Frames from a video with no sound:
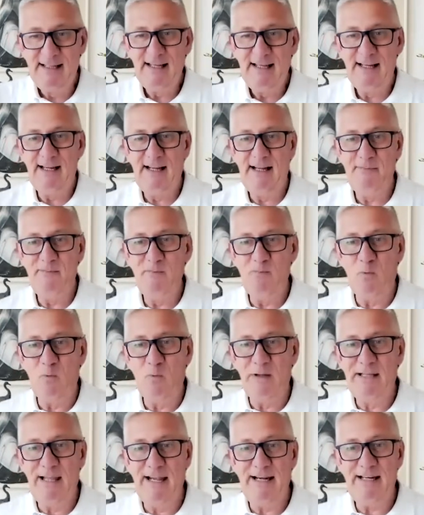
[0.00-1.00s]
Yes. One
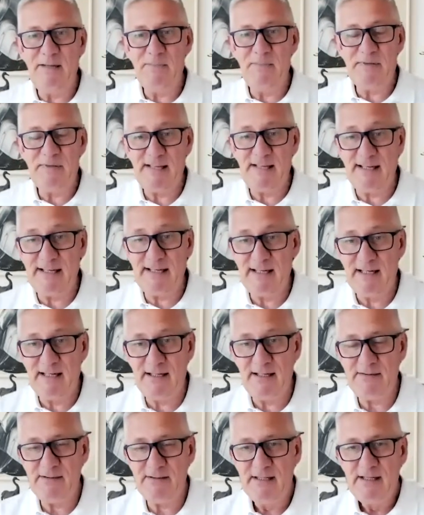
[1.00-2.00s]
lady in particular,
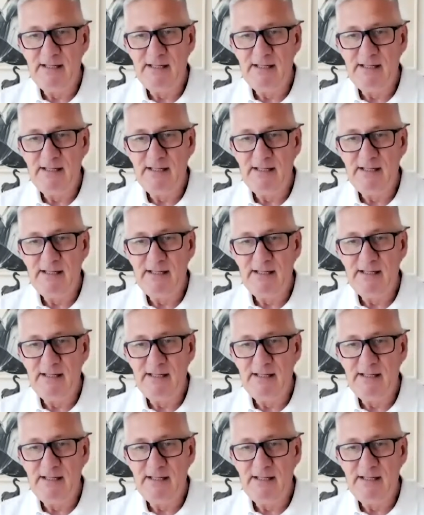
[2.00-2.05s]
